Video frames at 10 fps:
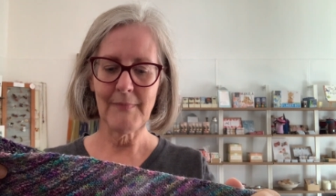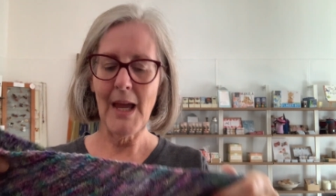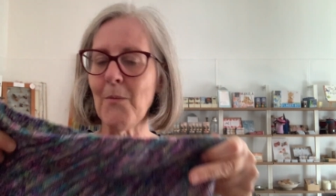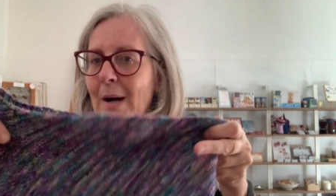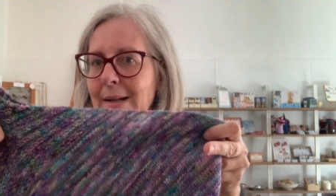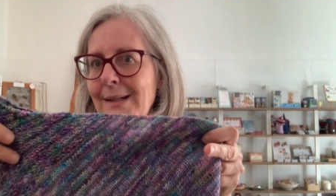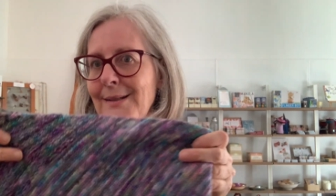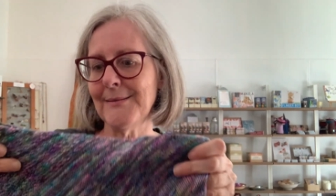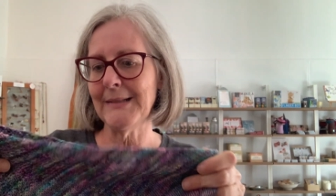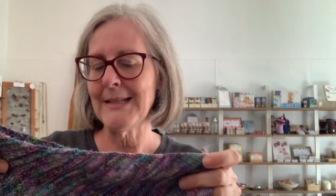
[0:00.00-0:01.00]
I
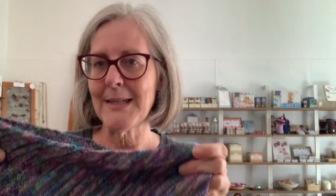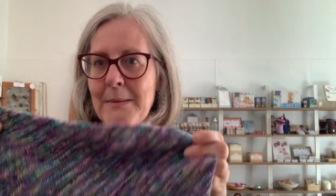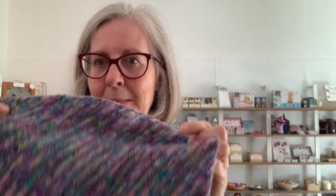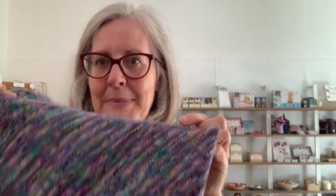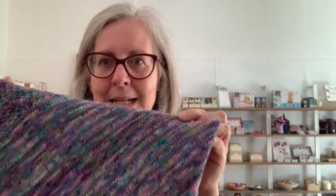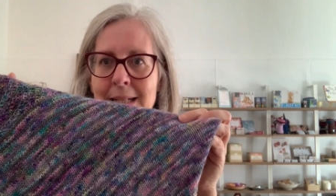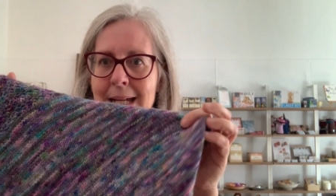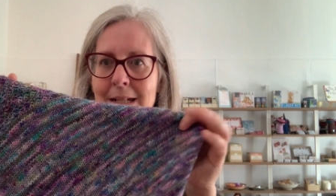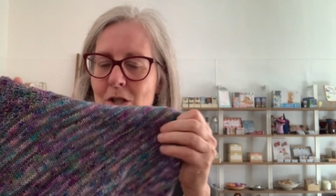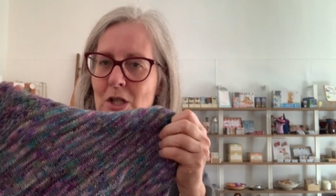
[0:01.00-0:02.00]
wanted, it's a
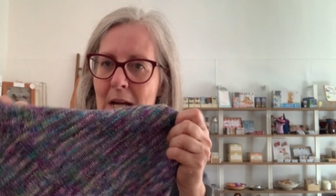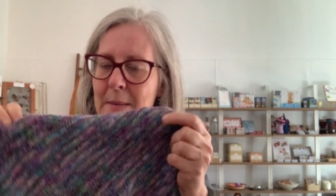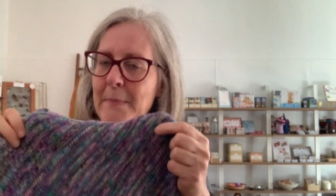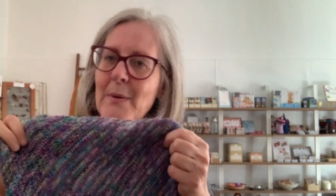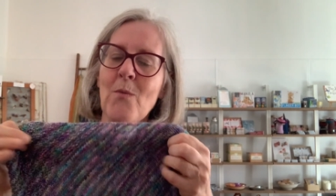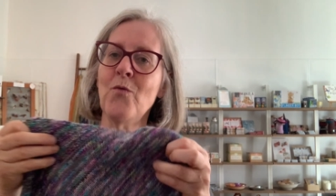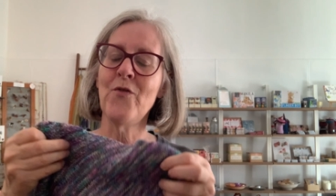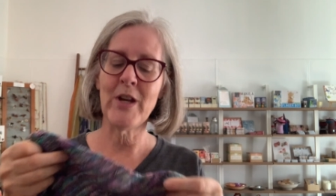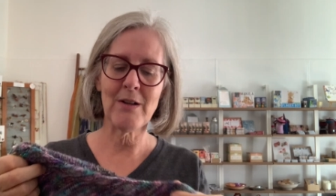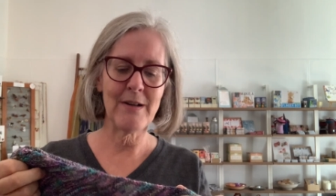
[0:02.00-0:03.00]
bandana shape,
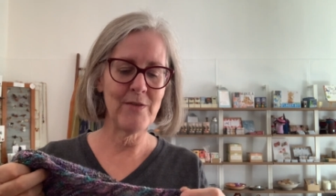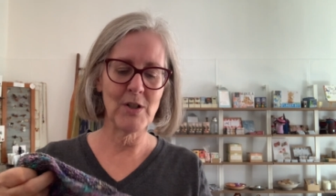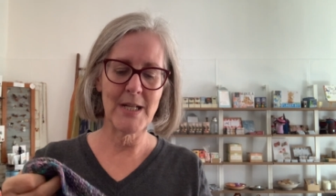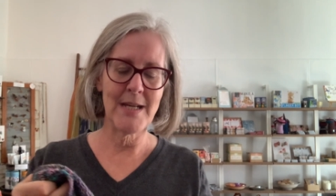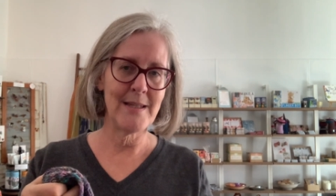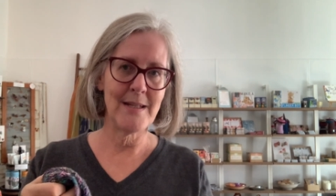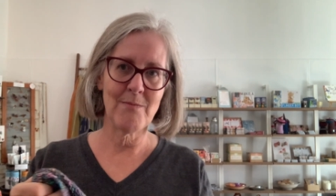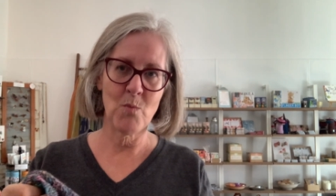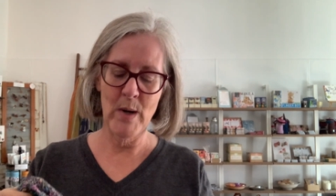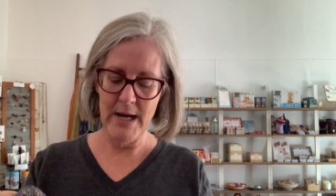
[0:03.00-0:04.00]
very, very easy to
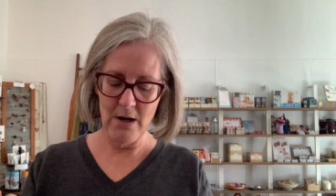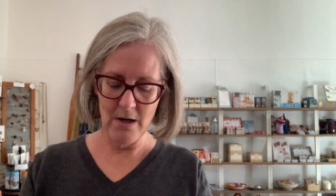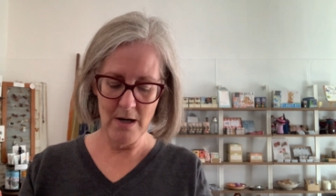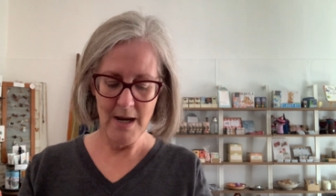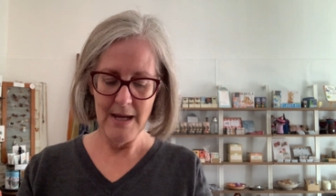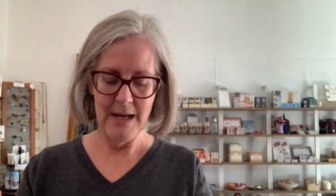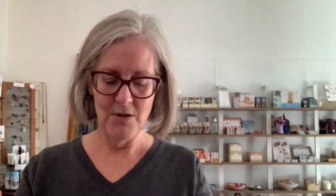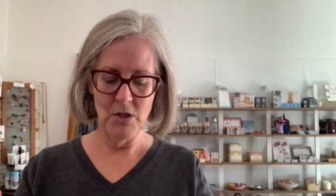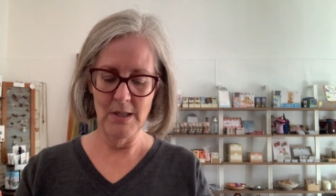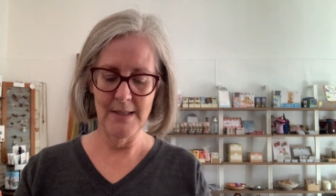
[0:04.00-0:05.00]
wear.
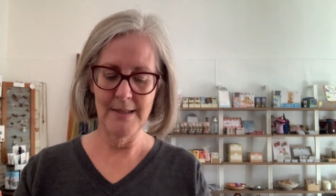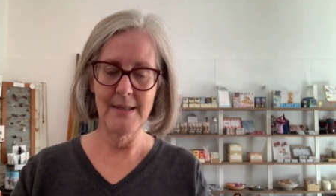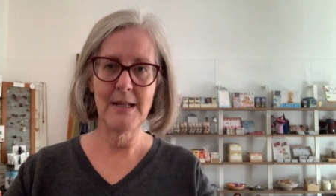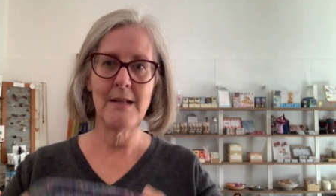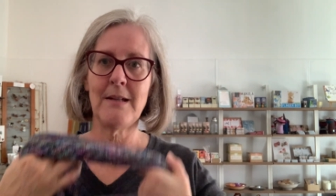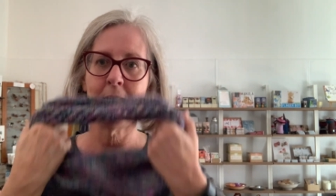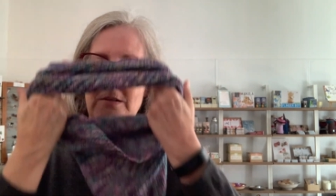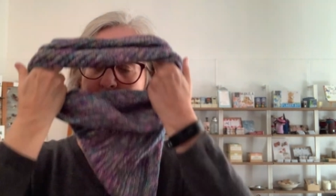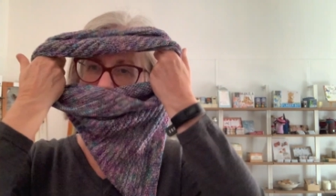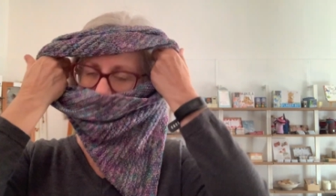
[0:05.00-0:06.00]
As you can see, you know,